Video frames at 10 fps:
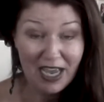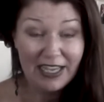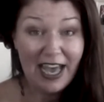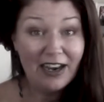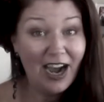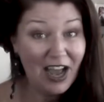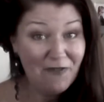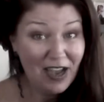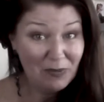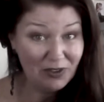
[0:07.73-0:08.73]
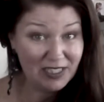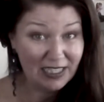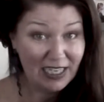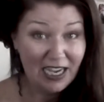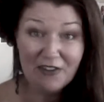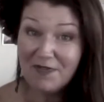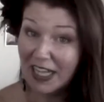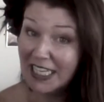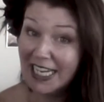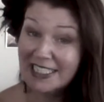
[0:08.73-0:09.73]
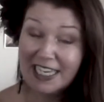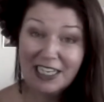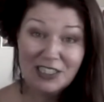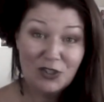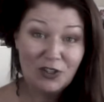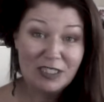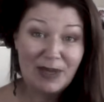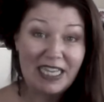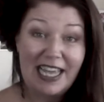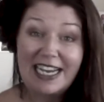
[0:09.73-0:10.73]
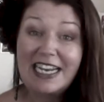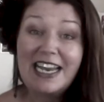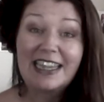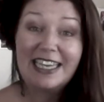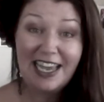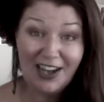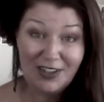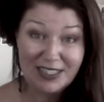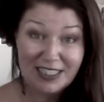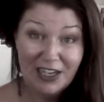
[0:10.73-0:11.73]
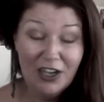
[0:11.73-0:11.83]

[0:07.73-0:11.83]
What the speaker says: yet I find music validates and consoles me like nothing else.